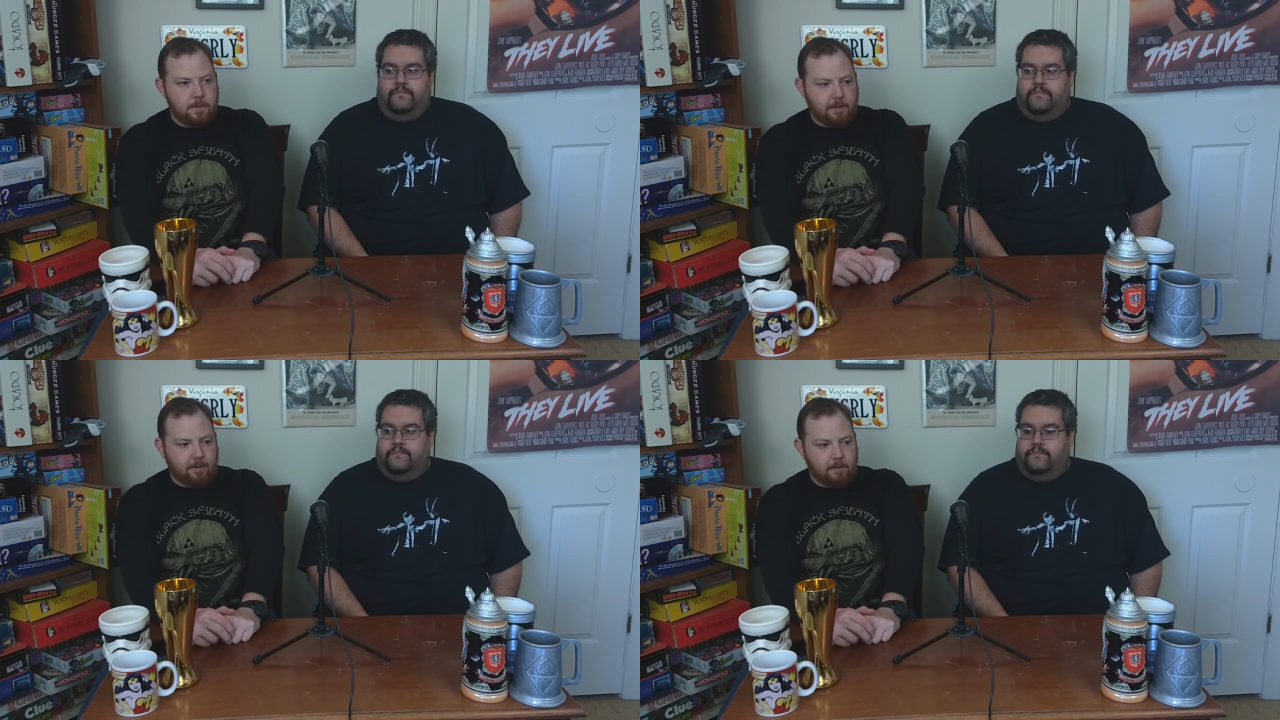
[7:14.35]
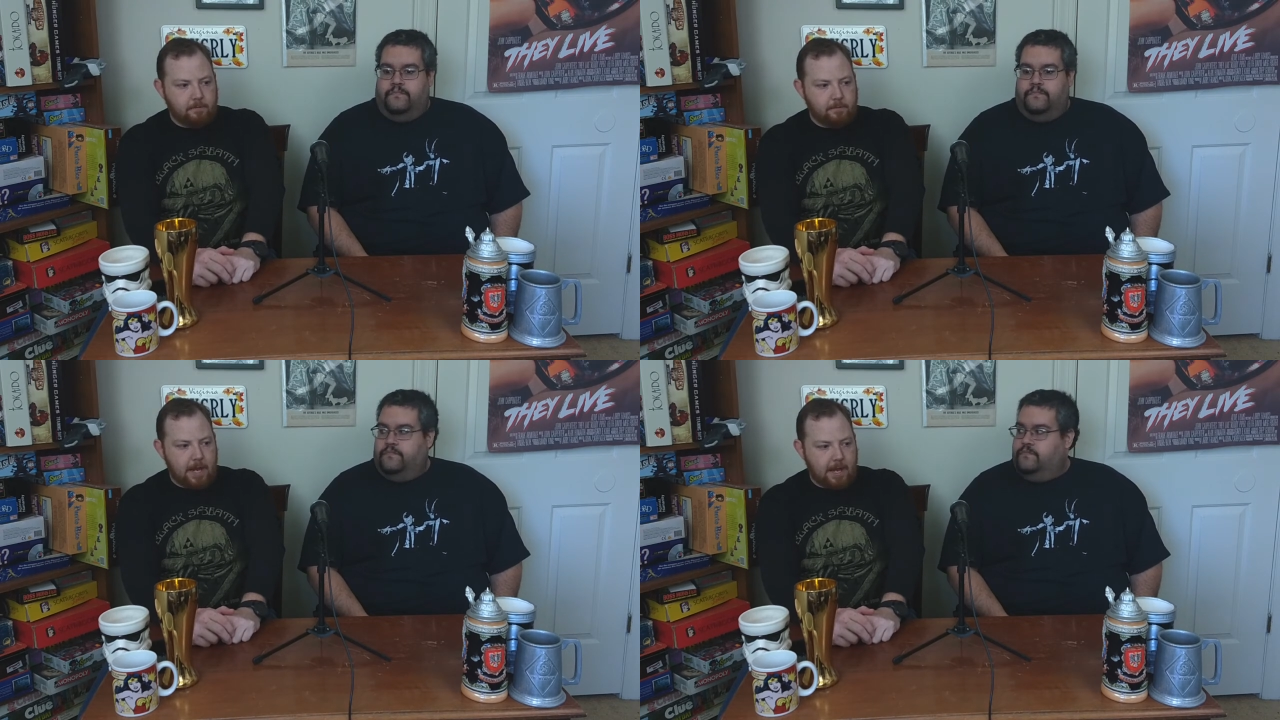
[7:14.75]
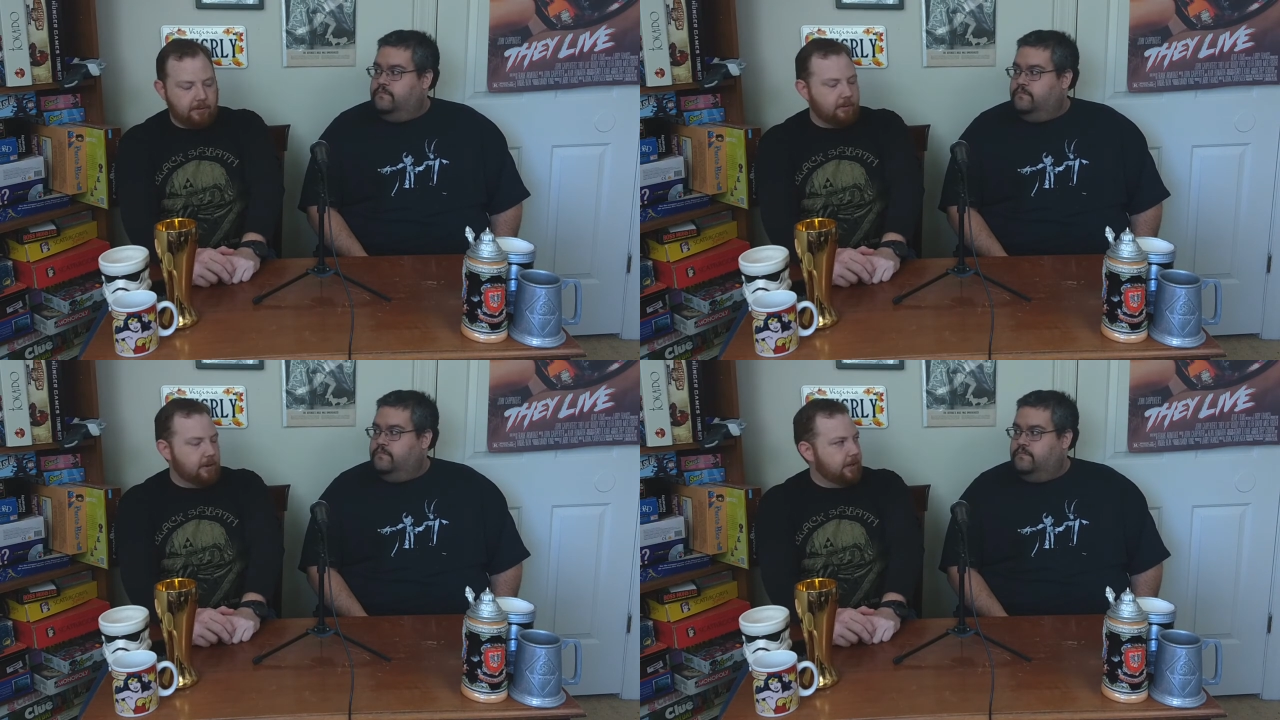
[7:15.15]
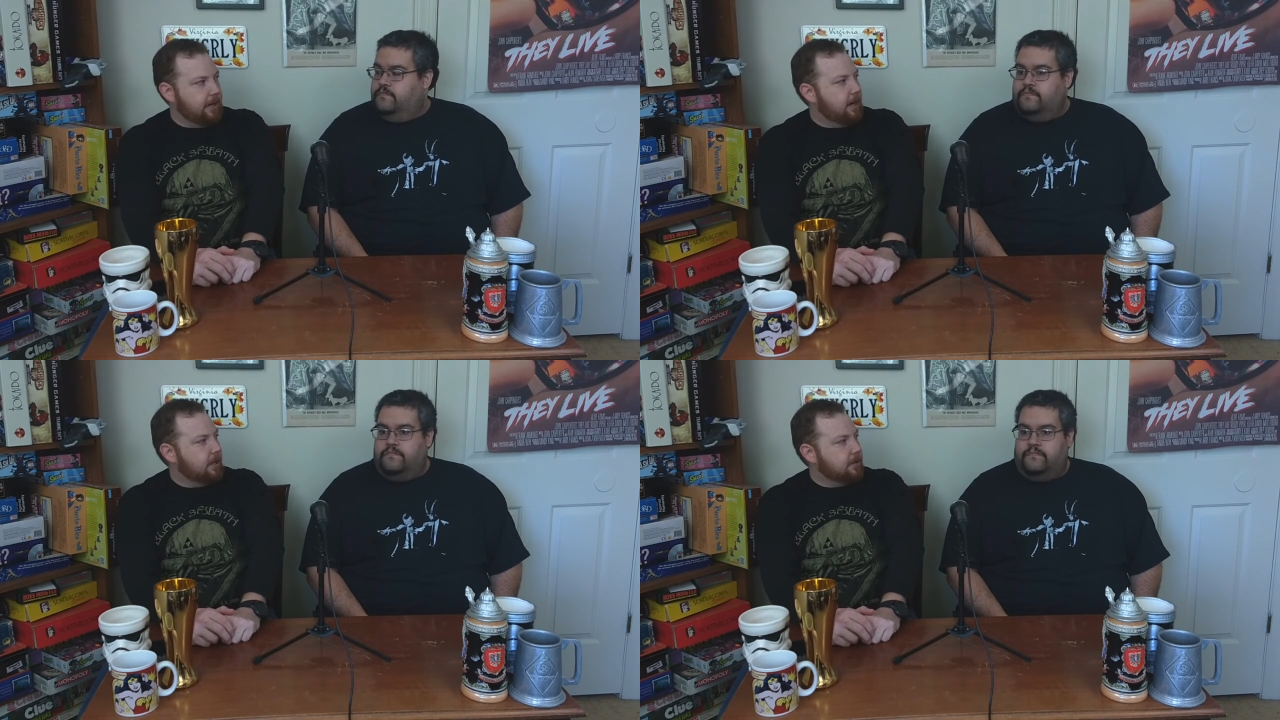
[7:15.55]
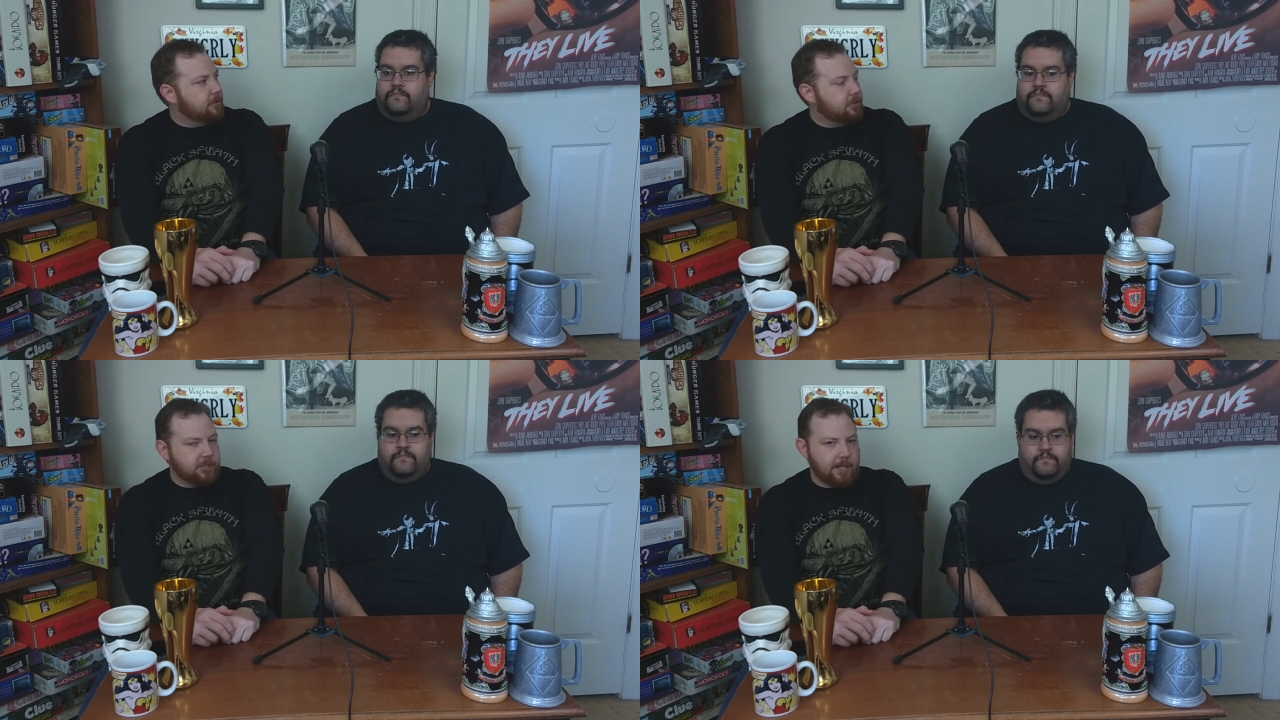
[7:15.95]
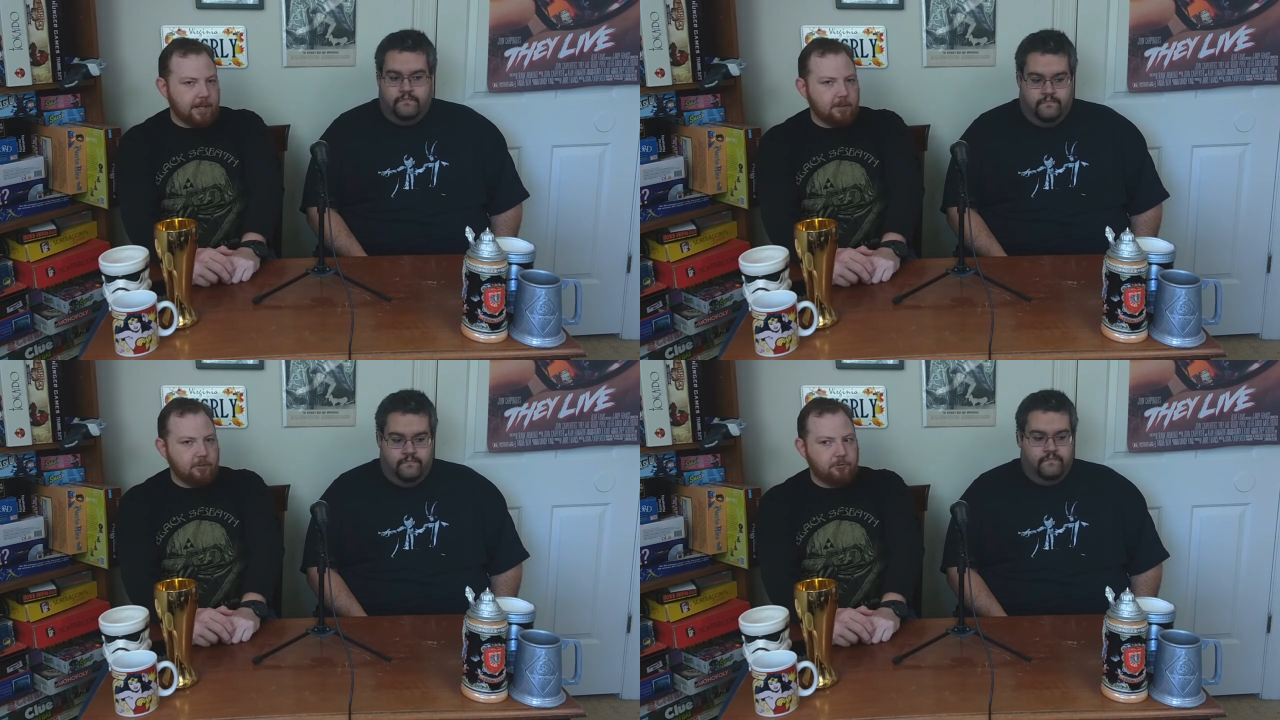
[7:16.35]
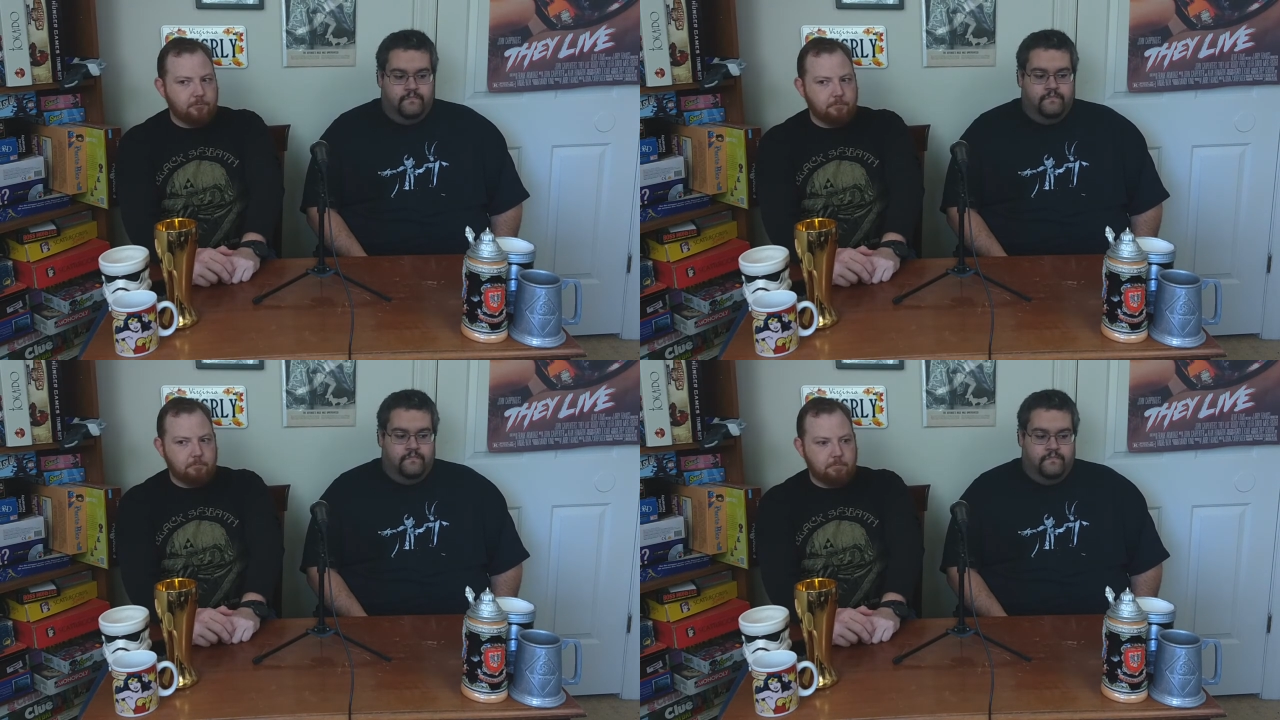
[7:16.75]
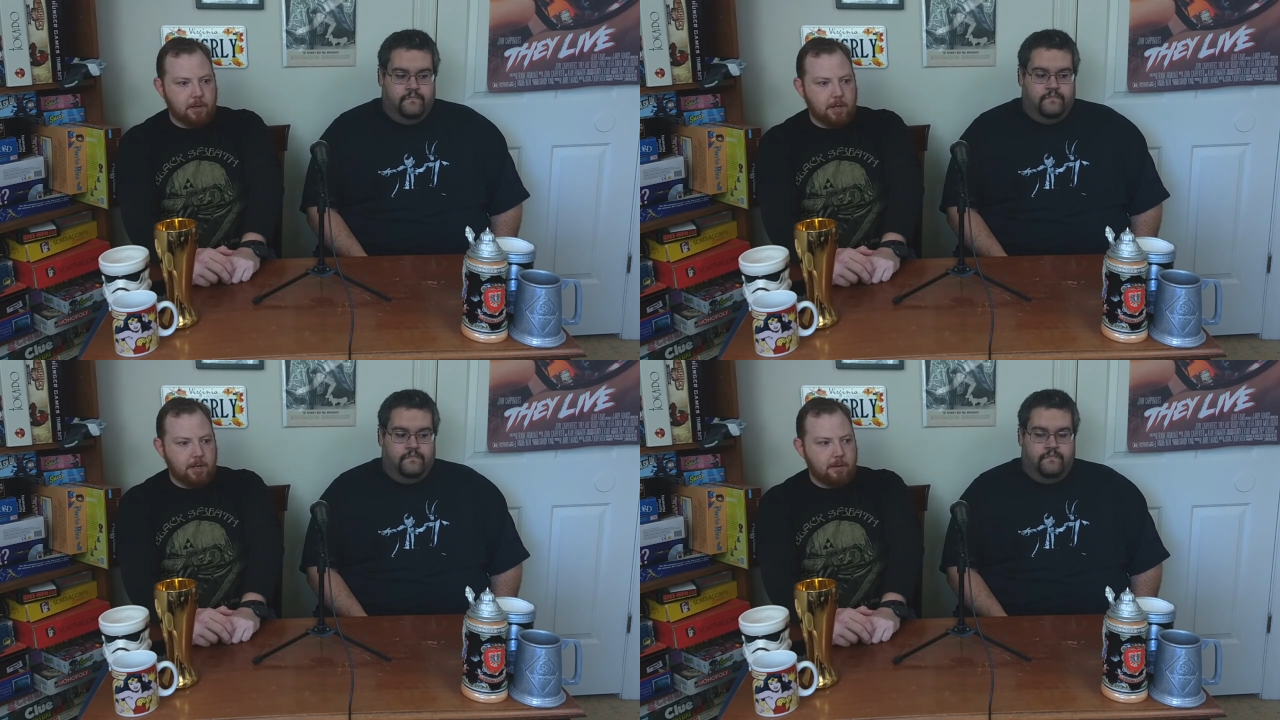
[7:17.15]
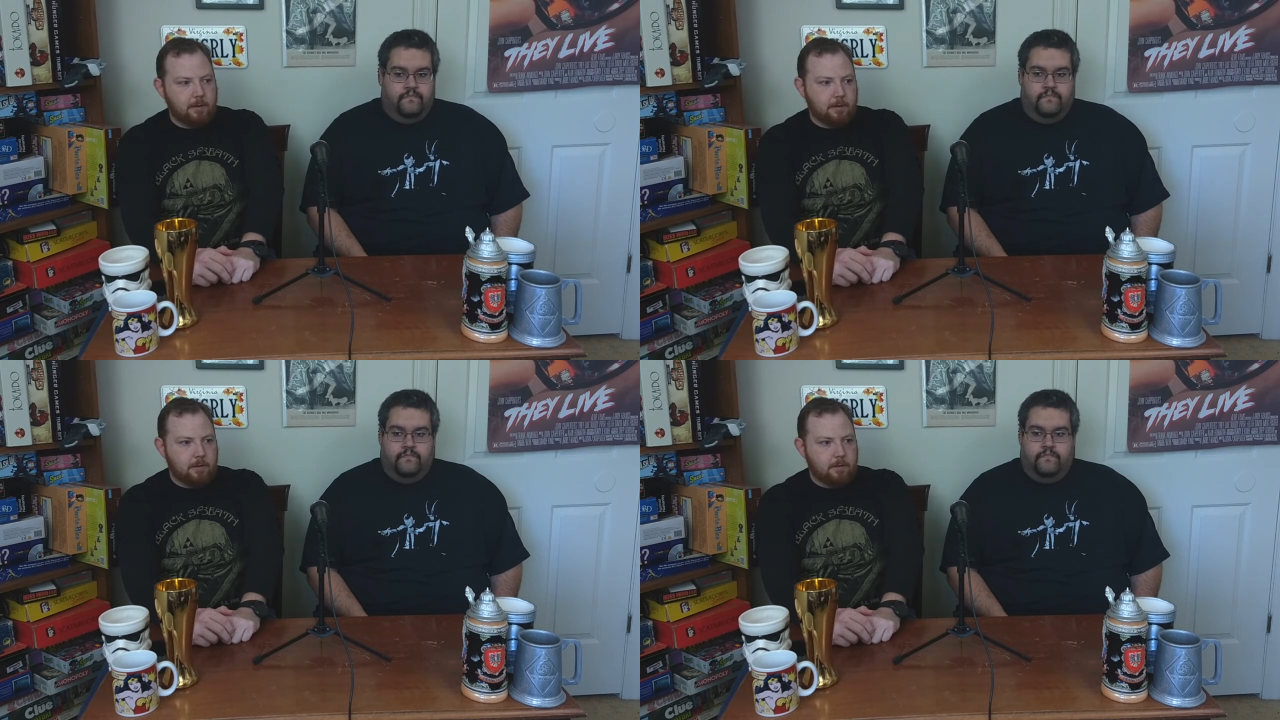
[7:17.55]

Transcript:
Speaker 1: the ancillary characters change, but